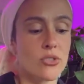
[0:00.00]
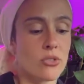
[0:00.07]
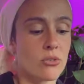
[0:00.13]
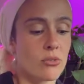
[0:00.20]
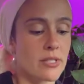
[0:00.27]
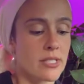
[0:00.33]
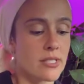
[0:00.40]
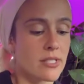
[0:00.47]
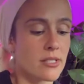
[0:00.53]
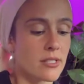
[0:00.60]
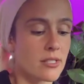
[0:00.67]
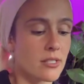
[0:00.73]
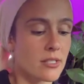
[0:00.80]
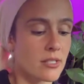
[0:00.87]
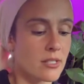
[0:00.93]
So is
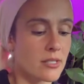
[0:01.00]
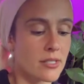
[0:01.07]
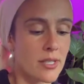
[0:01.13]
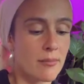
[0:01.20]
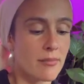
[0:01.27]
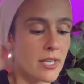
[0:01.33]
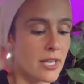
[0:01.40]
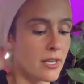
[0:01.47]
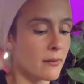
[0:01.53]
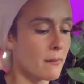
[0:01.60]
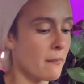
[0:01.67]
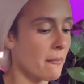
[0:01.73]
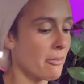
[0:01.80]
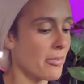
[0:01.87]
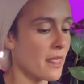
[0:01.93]
there something,